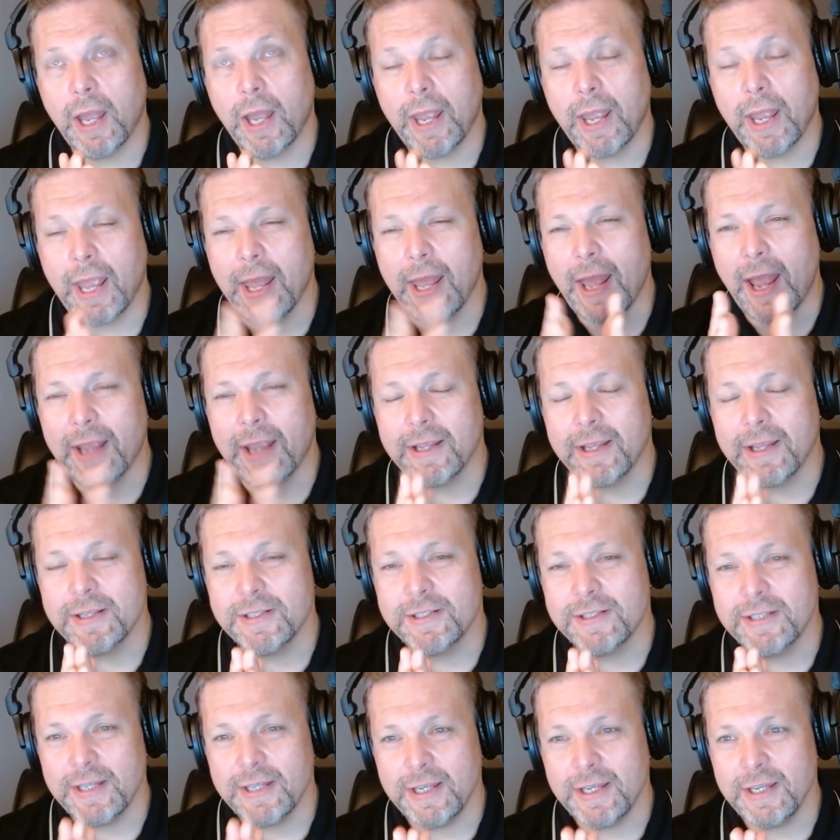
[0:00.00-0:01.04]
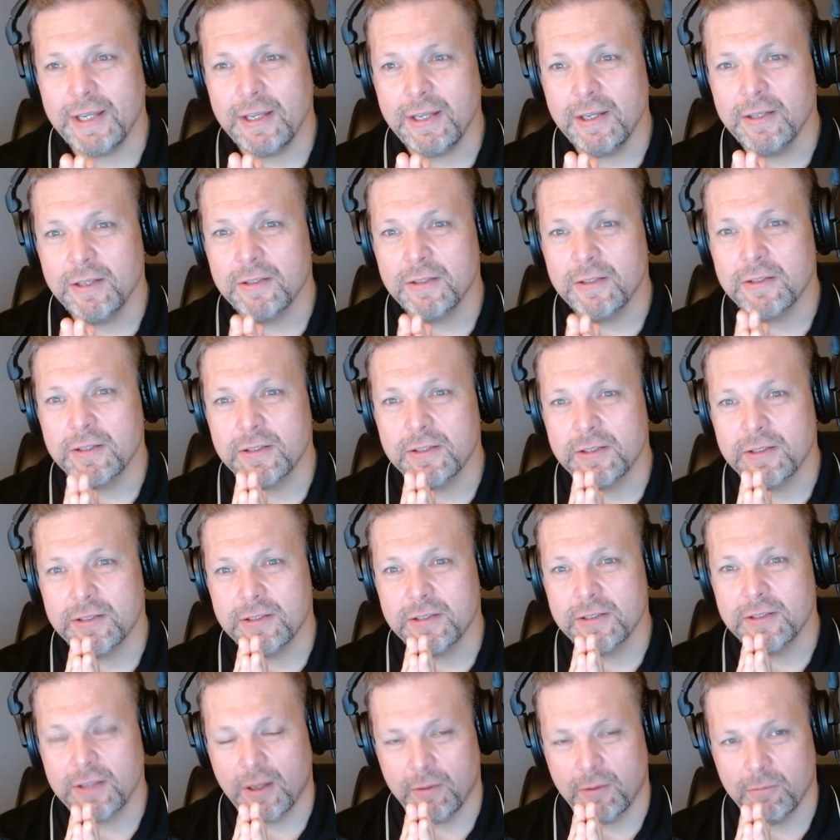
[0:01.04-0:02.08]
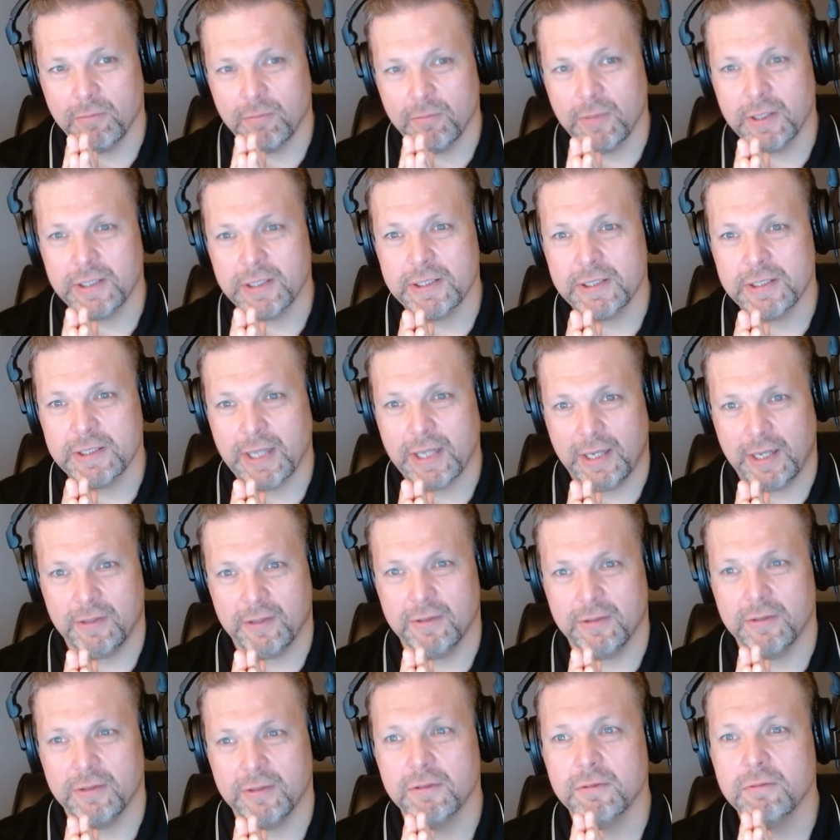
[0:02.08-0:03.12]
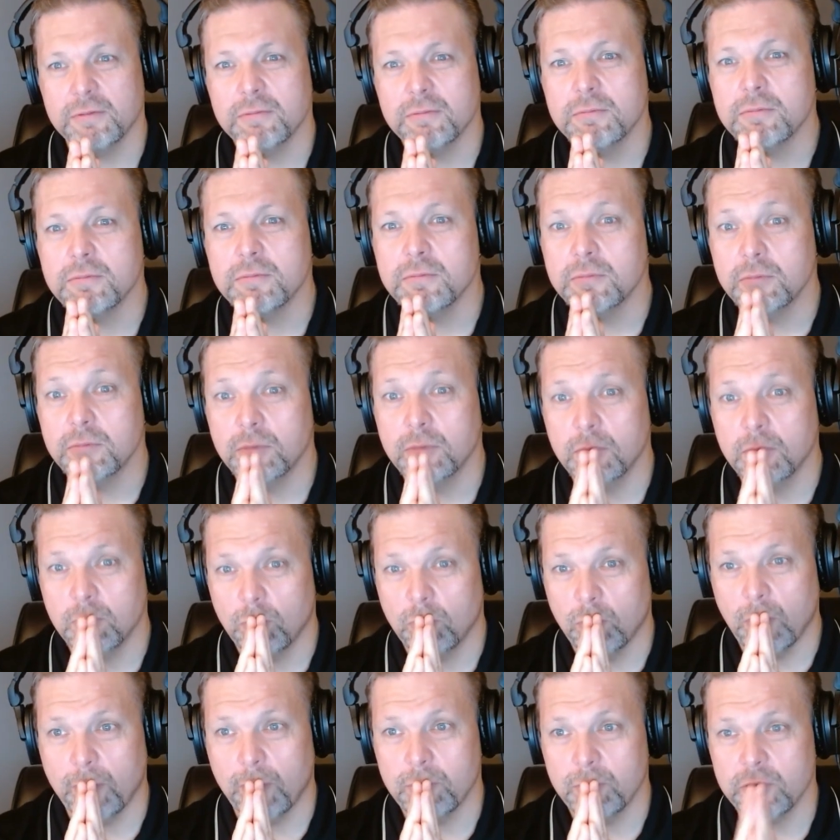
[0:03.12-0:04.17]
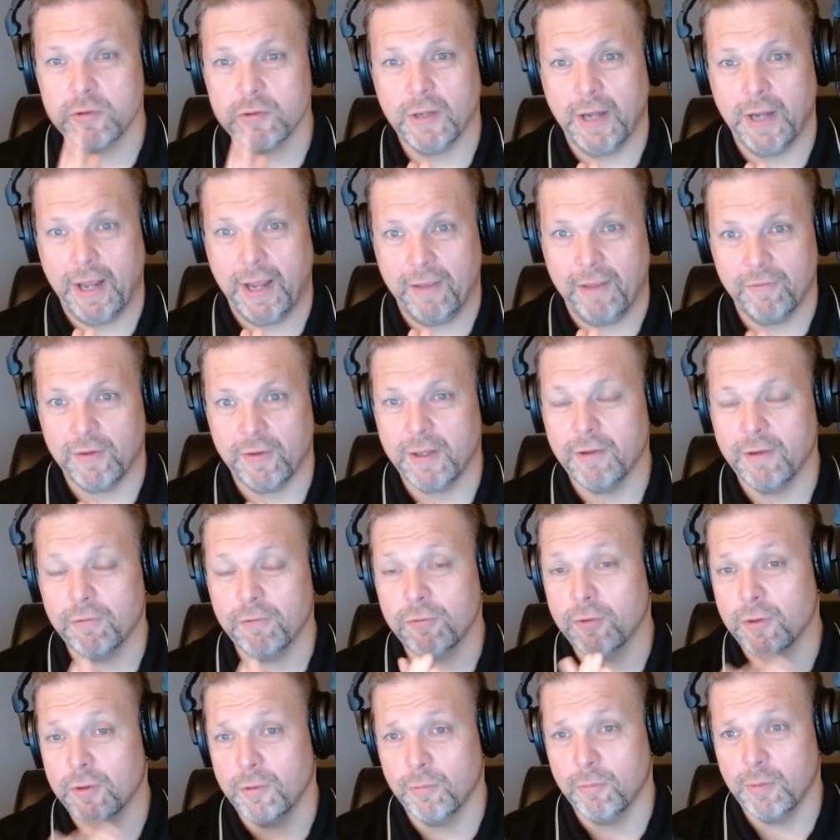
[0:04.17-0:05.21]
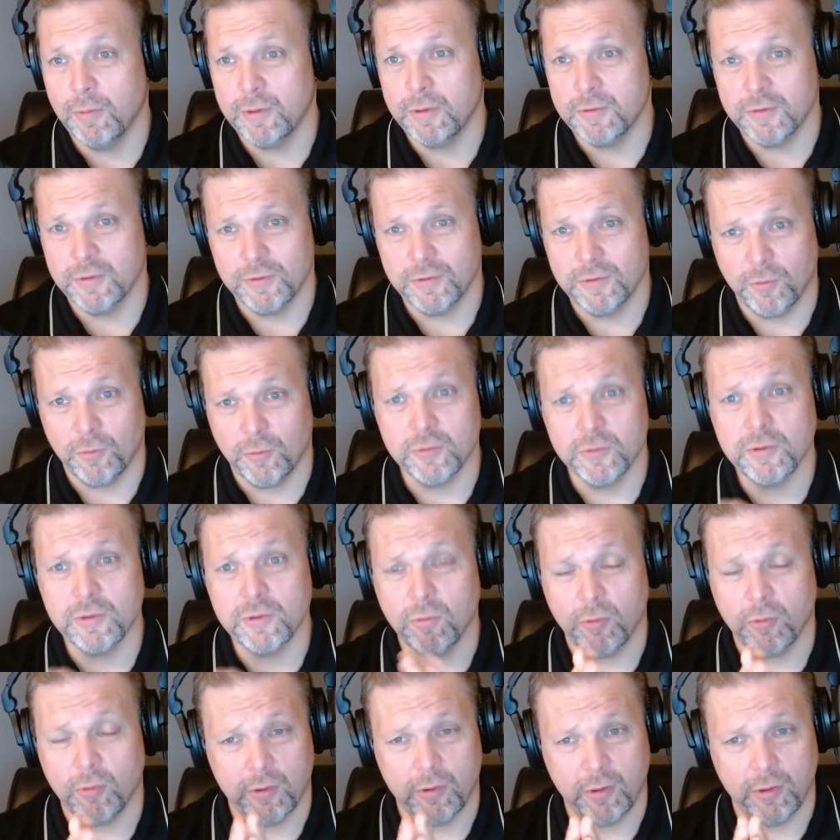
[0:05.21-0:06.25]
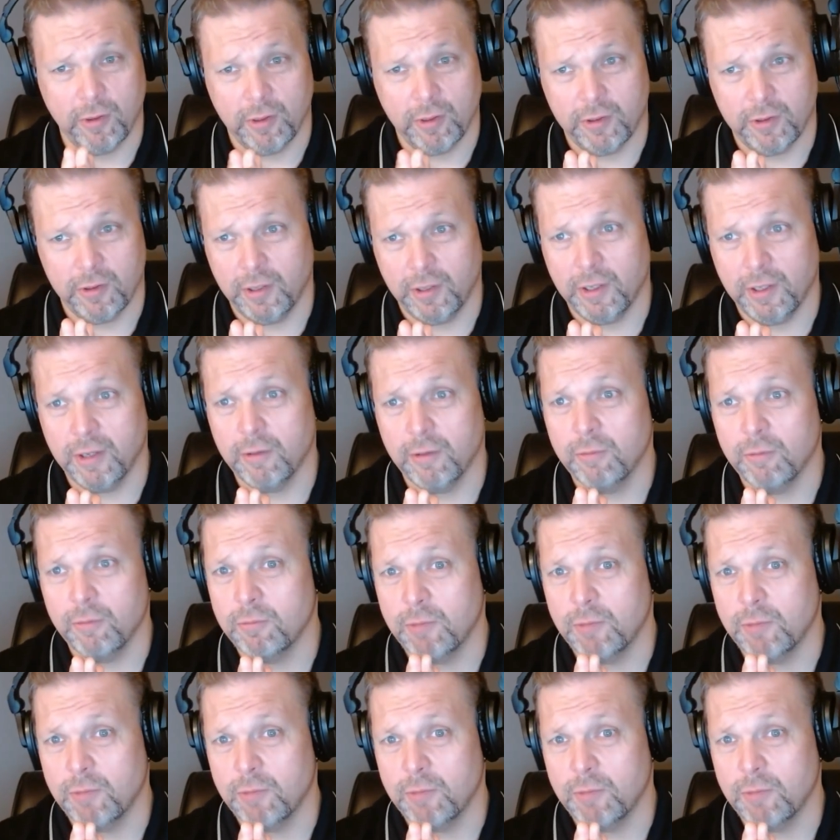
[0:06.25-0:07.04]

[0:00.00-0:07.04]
I can see to some extent. I'm just going to advocate for the business owners or the